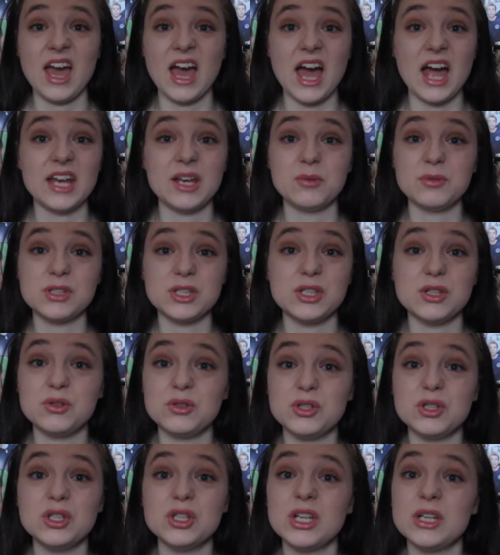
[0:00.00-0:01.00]
And he was a
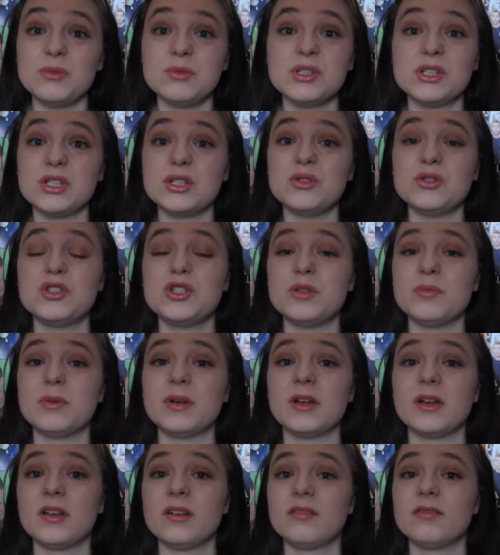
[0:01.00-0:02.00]

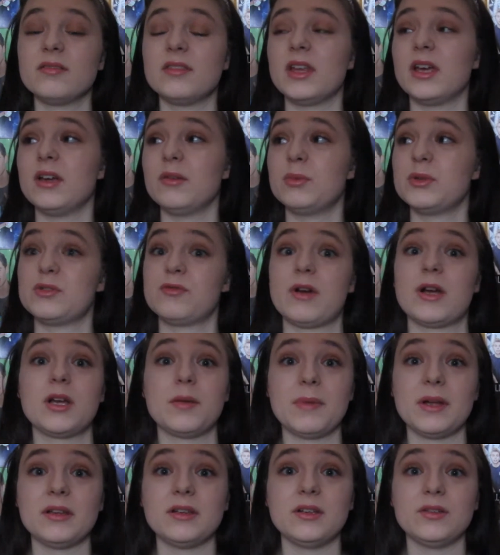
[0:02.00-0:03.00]
YouTuber that was
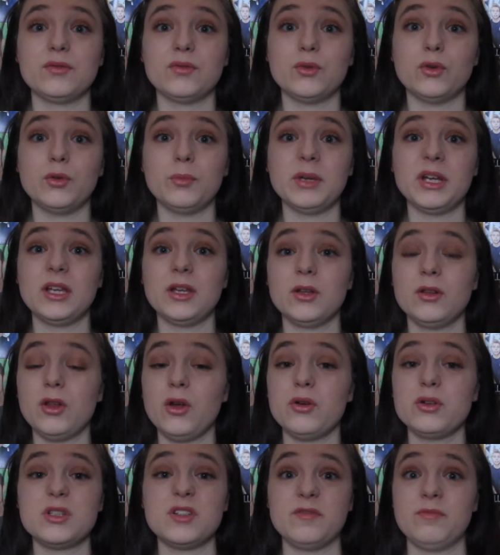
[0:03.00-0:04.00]
recommended for me.
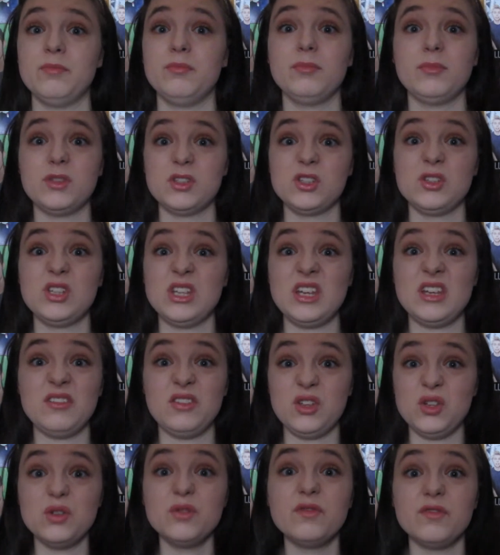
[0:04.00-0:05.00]
Loads of
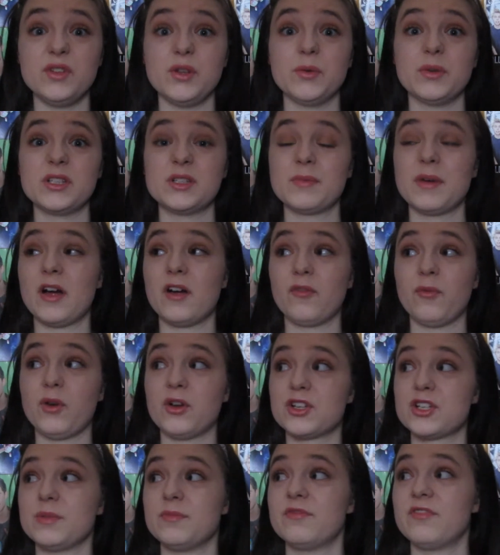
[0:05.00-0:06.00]
you viewers might have
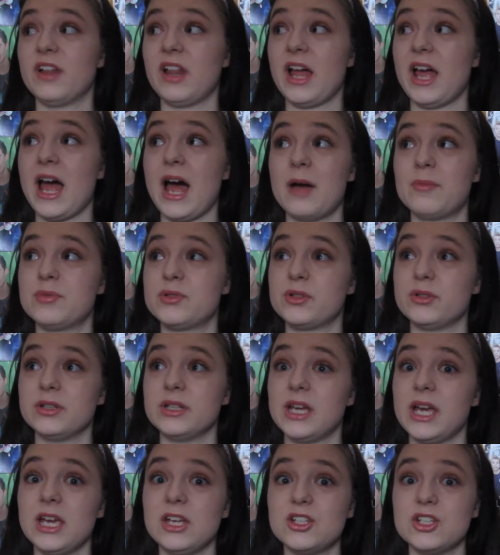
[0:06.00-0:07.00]
watched him for like
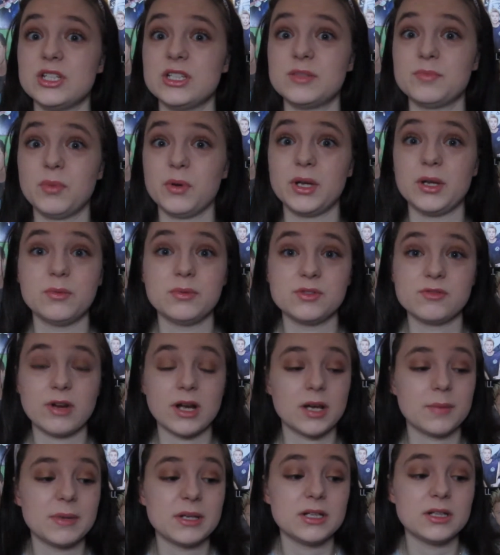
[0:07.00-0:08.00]
absolutely ages, but he was
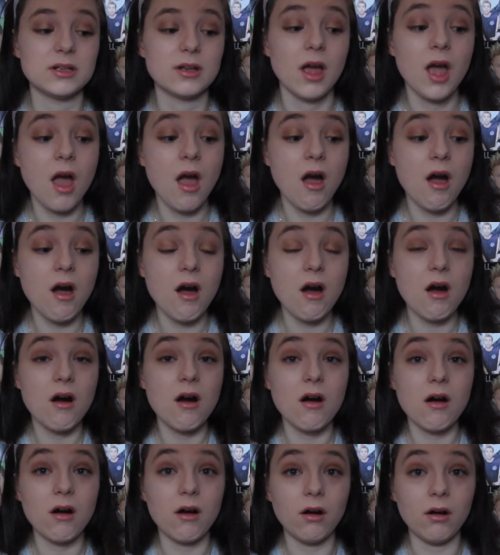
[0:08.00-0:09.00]
recommended
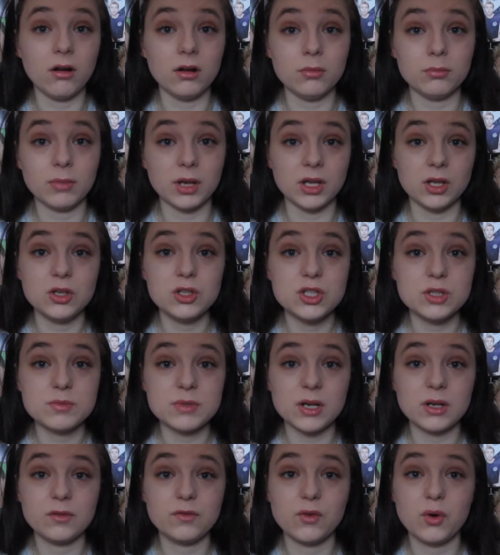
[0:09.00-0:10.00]
on my YouTube
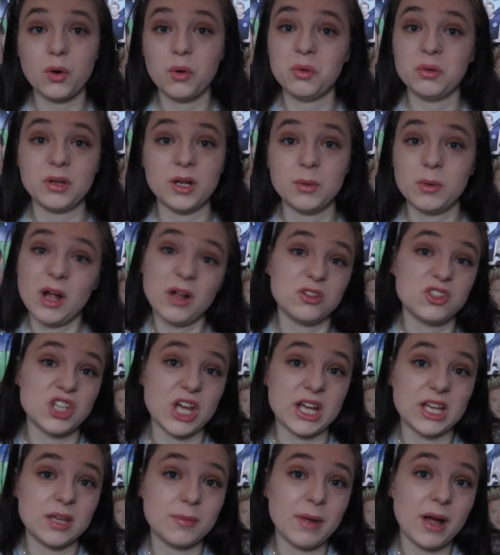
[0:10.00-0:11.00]
channel. Thought I'll
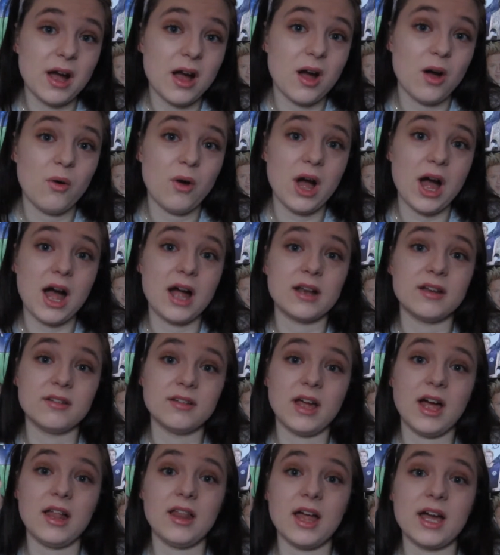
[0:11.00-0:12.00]
check him out,
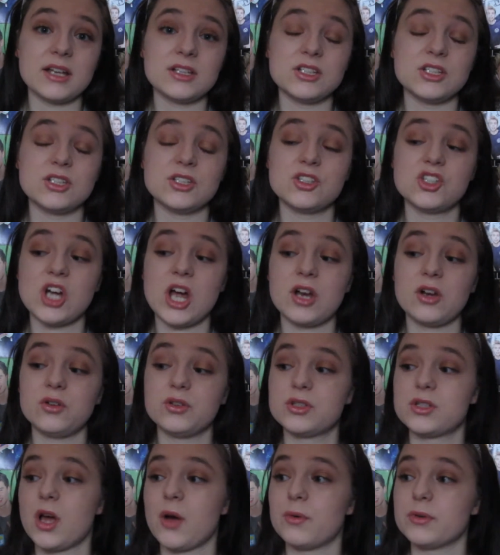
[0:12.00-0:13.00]
and I liked his channel,
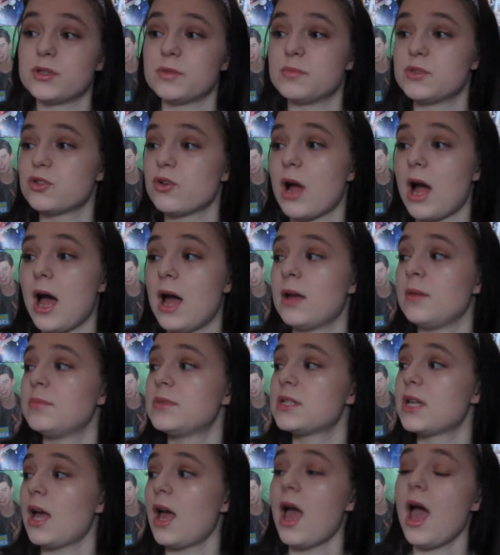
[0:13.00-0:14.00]
so I
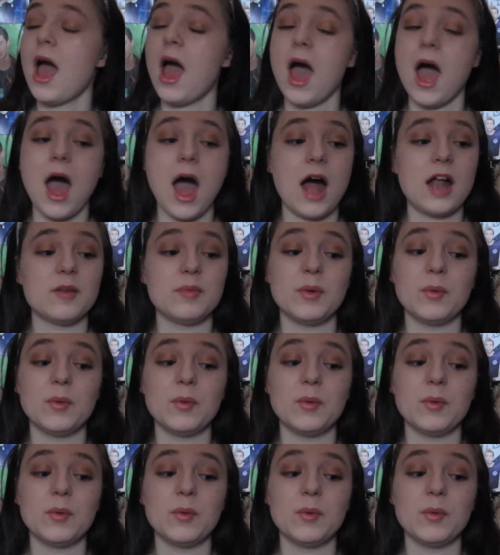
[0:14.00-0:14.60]
subscribed, and I've